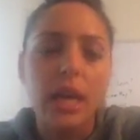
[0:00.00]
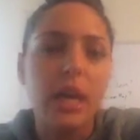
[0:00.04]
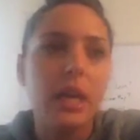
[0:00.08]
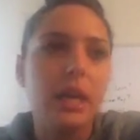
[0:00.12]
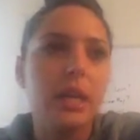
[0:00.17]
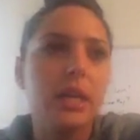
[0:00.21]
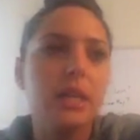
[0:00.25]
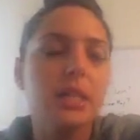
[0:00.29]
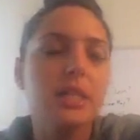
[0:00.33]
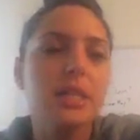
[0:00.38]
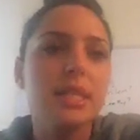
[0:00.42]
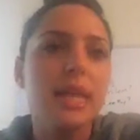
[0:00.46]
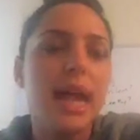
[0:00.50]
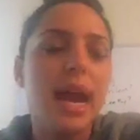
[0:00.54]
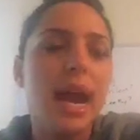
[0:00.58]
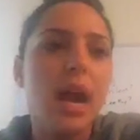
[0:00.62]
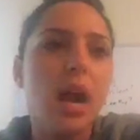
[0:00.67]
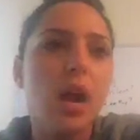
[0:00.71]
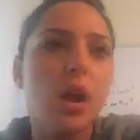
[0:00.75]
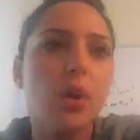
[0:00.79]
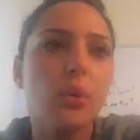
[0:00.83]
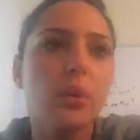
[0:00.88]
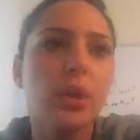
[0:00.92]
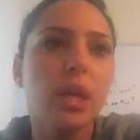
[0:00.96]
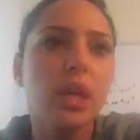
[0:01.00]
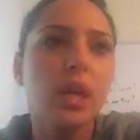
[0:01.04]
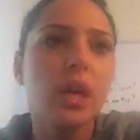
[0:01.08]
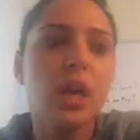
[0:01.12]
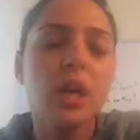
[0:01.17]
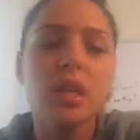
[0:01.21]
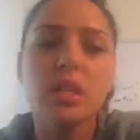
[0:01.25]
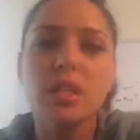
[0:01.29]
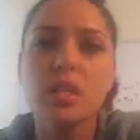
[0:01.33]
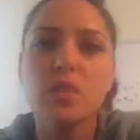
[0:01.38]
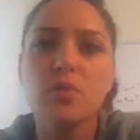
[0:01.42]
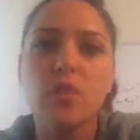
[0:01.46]
and how he
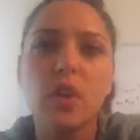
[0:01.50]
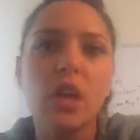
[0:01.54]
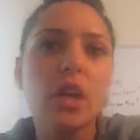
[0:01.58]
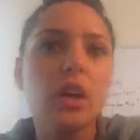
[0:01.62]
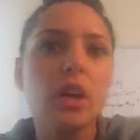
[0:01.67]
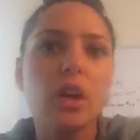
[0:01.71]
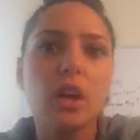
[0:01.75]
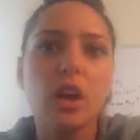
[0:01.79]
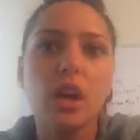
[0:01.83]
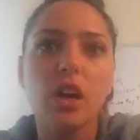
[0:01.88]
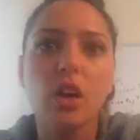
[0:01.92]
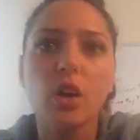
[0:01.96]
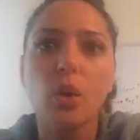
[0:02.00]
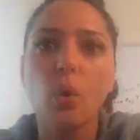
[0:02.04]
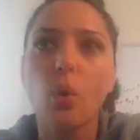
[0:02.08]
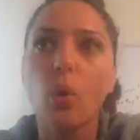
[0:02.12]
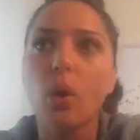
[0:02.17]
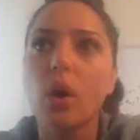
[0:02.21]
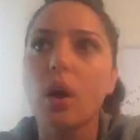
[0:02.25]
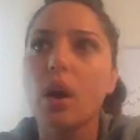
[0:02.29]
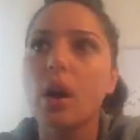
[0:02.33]
cut his finger